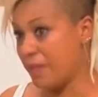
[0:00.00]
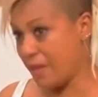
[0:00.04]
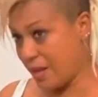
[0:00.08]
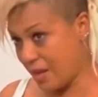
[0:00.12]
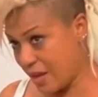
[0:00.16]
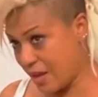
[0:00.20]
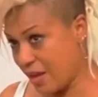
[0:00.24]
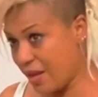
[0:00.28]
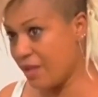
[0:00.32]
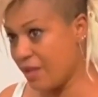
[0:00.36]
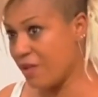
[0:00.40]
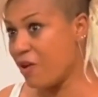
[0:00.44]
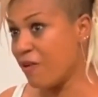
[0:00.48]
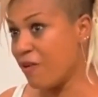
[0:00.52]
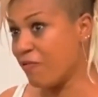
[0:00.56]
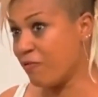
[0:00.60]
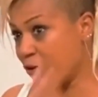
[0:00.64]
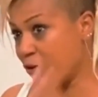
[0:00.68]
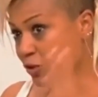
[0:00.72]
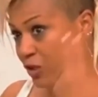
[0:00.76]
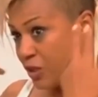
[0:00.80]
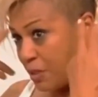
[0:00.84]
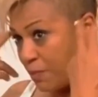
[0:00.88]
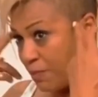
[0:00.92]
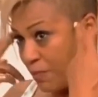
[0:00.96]
You're
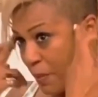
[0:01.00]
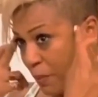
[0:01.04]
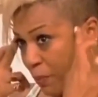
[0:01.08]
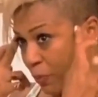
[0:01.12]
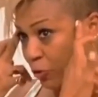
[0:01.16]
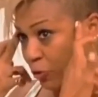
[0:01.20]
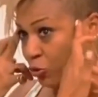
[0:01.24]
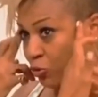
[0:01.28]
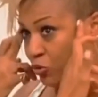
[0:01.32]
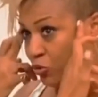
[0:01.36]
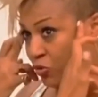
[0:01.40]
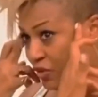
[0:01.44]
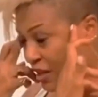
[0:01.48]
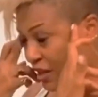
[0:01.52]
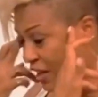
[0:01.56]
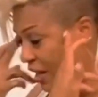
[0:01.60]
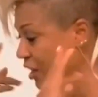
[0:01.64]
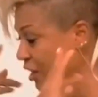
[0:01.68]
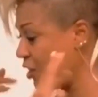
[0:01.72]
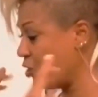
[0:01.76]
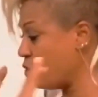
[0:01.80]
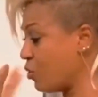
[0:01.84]
forcing people to think.